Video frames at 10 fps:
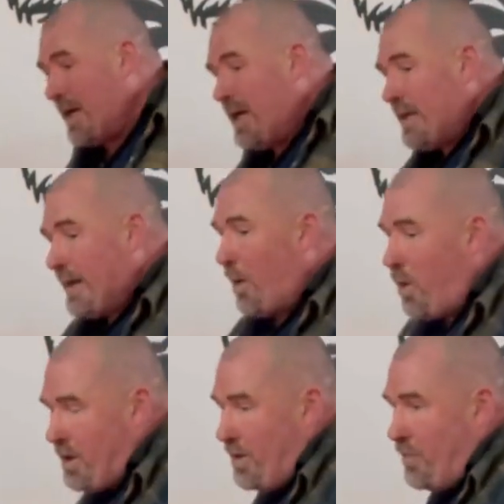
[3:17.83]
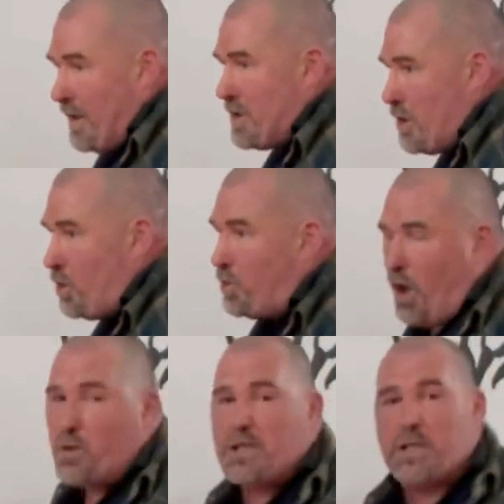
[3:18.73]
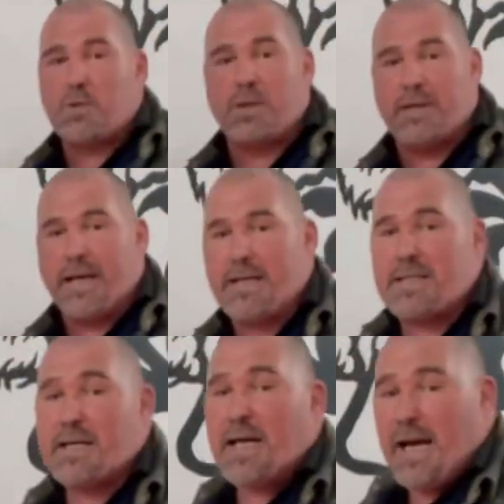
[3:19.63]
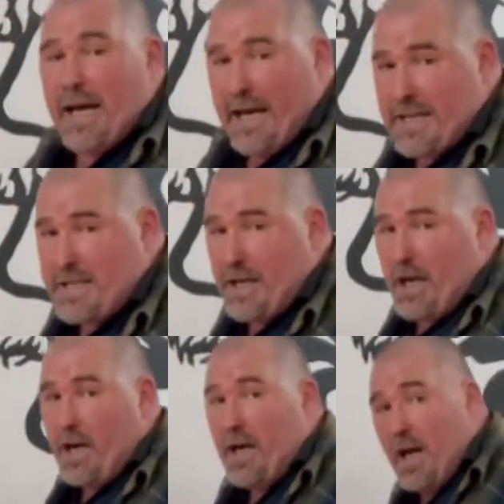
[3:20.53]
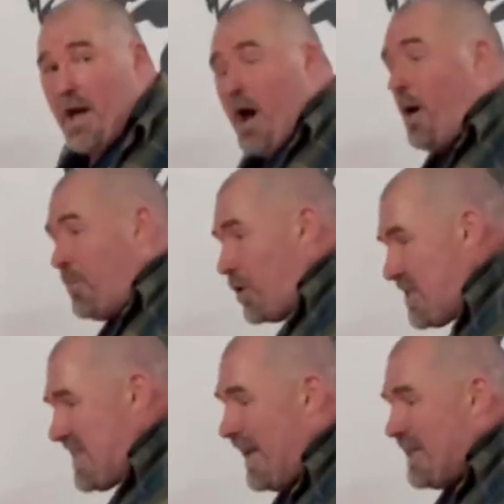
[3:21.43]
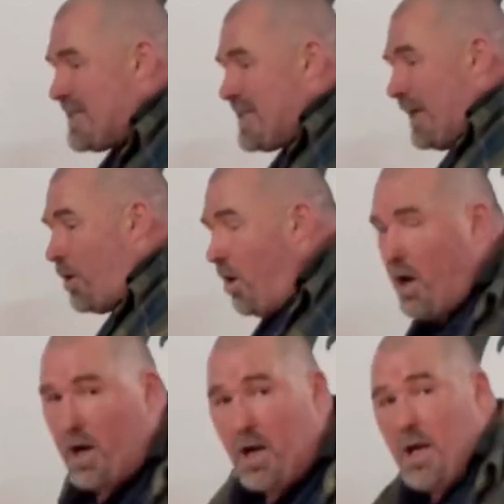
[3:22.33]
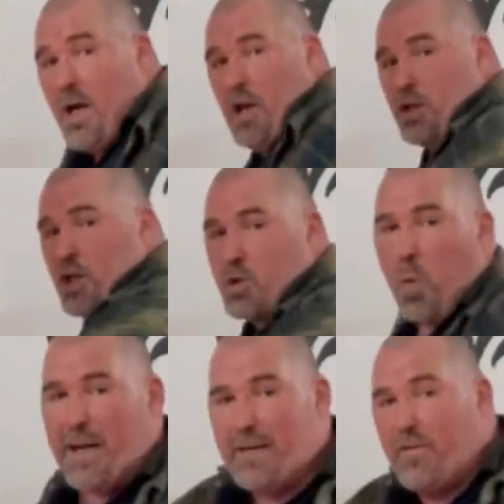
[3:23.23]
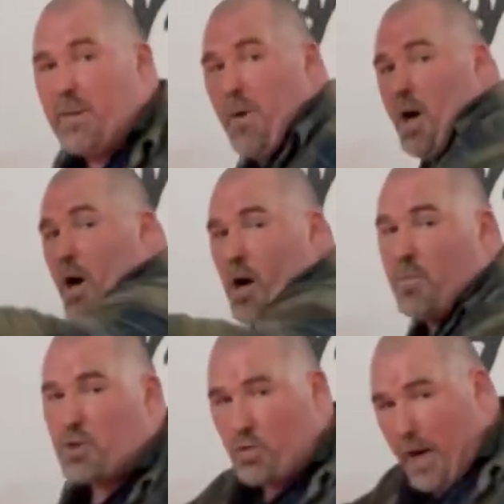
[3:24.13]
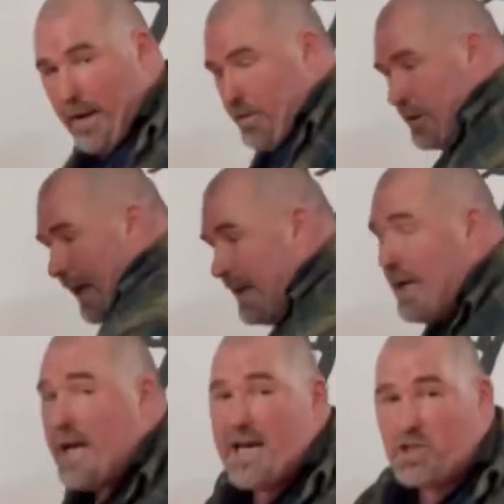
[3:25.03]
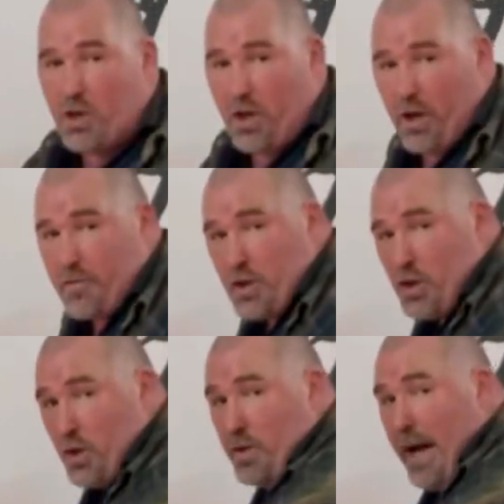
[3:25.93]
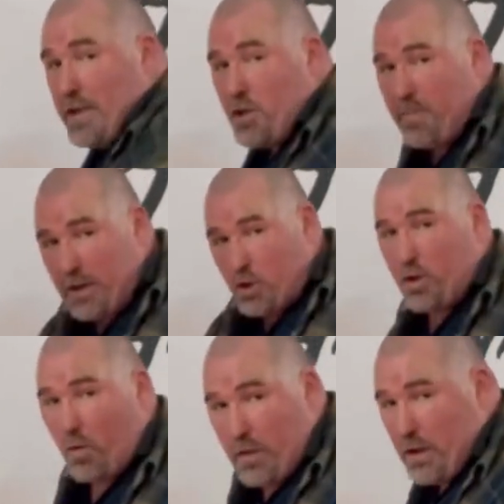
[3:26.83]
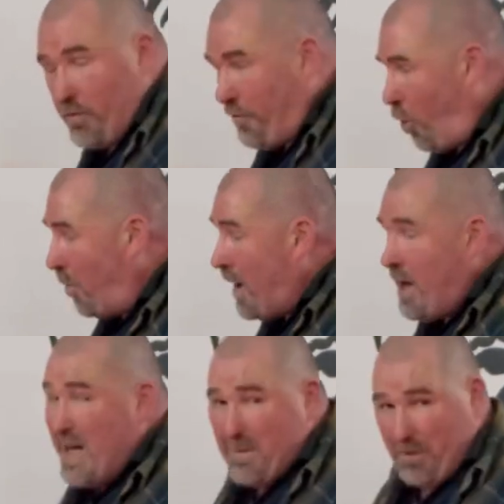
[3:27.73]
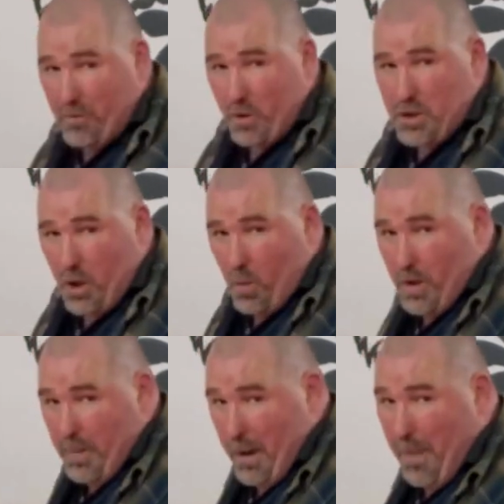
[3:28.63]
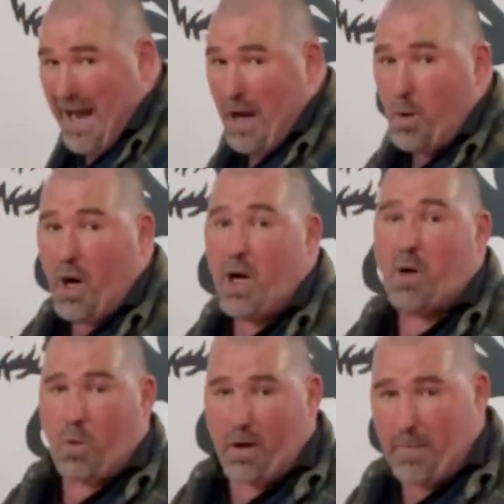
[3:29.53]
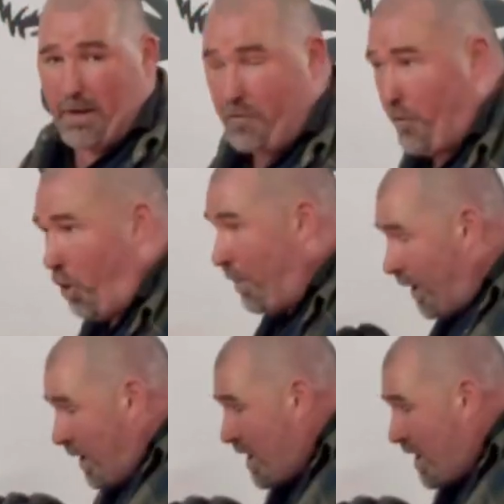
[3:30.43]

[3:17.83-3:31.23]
Now, one of the things that you'll notice with this is that I'm not staying still and just waving my arms around, okay? It's not enough to do that. So make sure you've got really good form. Before we start worrying about power, worry about your form.